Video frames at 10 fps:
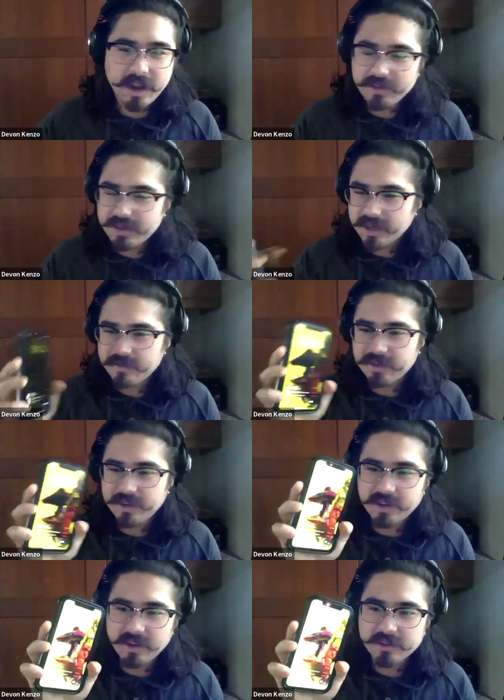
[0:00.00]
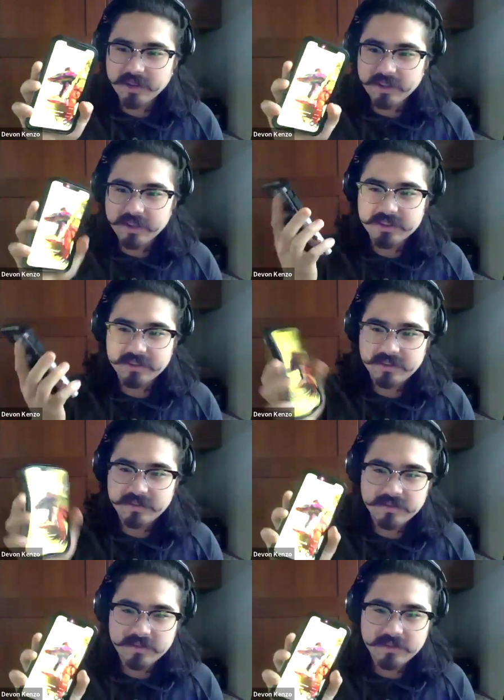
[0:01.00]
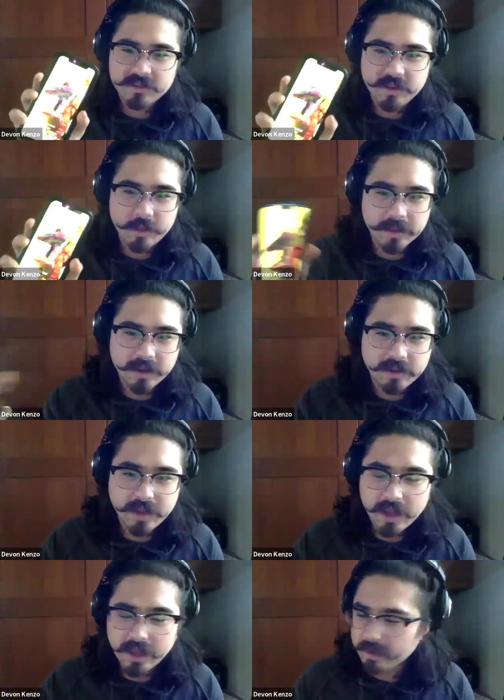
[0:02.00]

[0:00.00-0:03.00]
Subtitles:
Everything I ever need to know is on this stupid little thing.